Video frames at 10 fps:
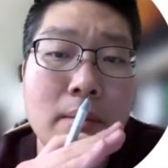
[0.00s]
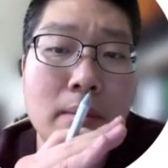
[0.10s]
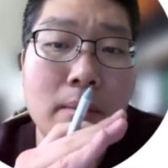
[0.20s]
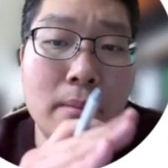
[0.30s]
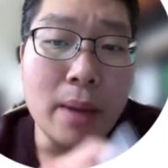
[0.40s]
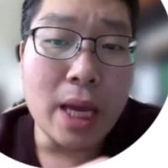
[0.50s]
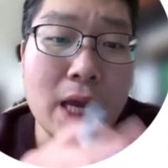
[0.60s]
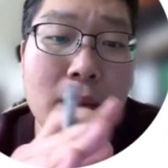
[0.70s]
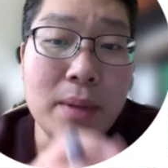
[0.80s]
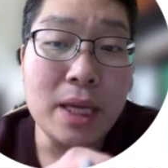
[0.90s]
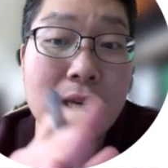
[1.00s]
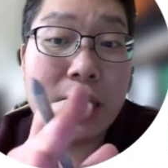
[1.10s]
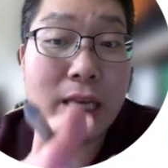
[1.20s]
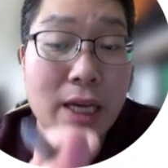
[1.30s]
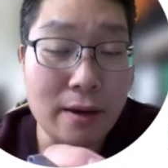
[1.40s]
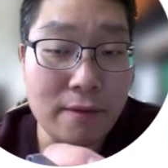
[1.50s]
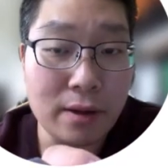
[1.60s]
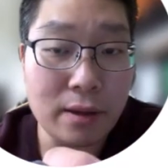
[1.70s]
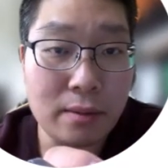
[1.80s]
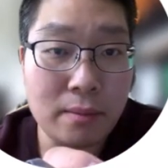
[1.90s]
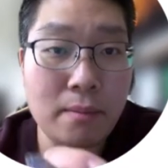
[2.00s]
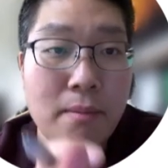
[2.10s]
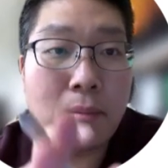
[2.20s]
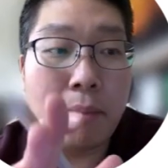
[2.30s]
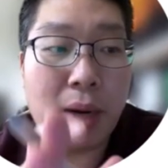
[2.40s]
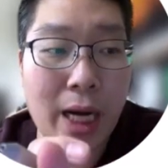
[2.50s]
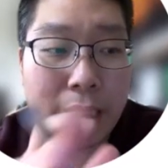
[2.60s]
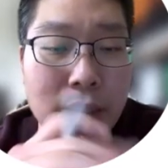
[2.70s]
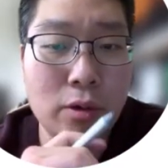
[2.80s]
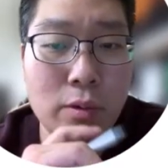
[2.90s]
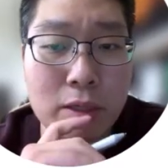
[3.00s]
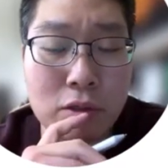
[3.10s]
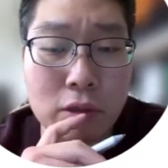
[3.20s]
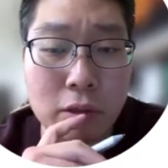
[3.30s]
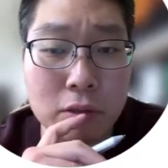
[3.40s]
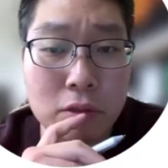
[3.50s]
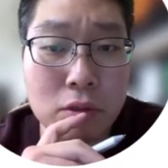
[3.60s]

may be given by the question.